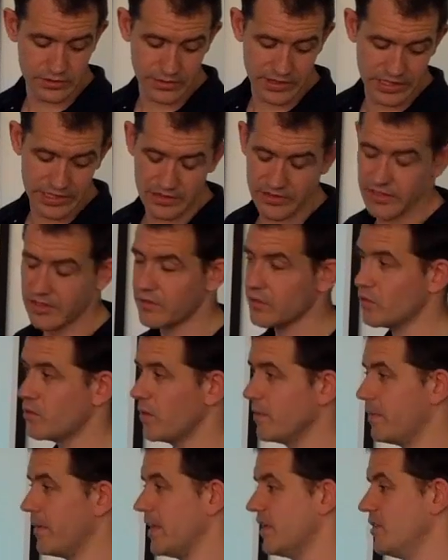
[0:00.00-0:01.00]
you to eat. It's
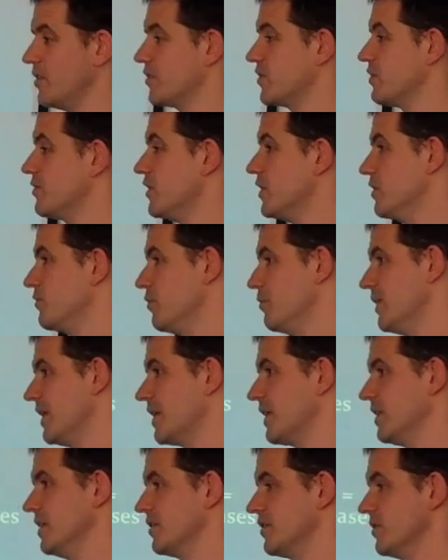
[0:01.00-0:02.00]
all about your survival
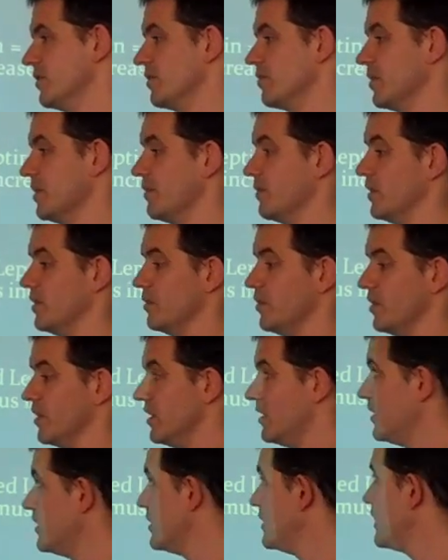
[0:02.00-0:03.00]
mechanisms when we were
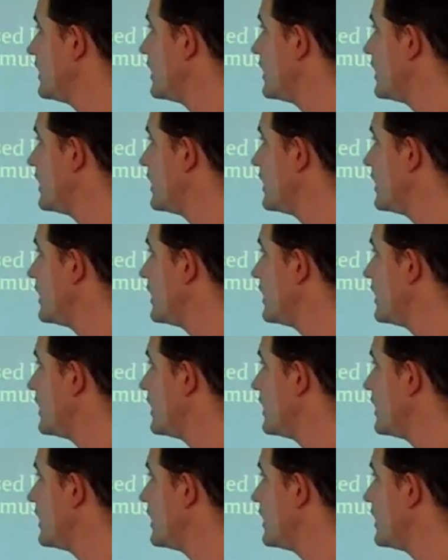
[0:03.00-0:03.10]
